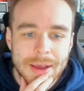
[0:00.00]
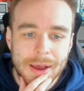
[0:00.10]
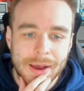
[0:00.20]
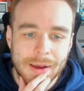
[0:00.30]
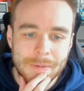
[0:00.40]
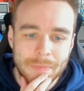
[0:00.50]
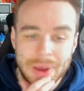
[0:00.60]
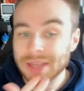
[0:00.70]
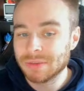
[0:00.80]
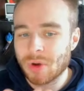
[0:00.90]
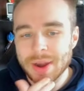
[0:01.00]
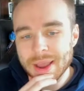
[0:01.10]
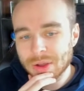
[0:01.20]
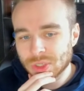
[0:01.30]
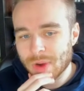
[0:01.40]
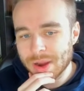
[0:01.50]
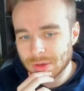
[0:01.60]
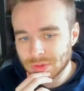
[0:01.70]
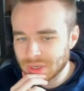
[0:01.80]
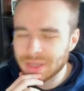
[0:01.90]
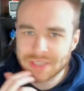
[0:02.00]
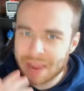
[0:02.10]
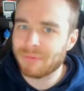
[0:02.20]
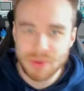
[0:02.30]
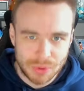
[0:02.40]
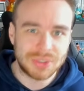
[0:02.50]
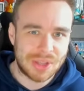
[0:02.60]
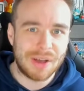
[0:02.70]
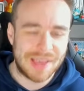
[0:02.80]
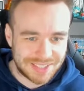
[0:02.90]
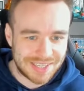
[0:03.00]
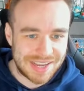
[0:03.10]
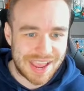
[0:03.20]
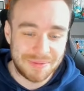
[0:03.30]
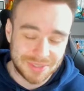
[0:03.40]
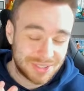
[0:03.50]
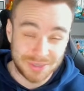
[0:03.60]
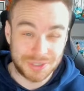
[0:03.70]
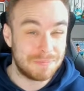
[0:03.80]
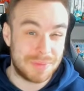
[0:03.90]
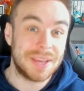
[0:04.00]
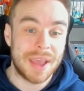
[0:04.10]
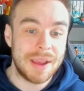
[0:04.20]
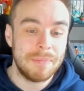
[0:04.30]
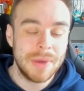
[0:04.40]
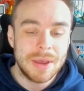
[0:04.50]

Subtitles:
But as of right now, Trent, he definitely will start that game because it's such a big game.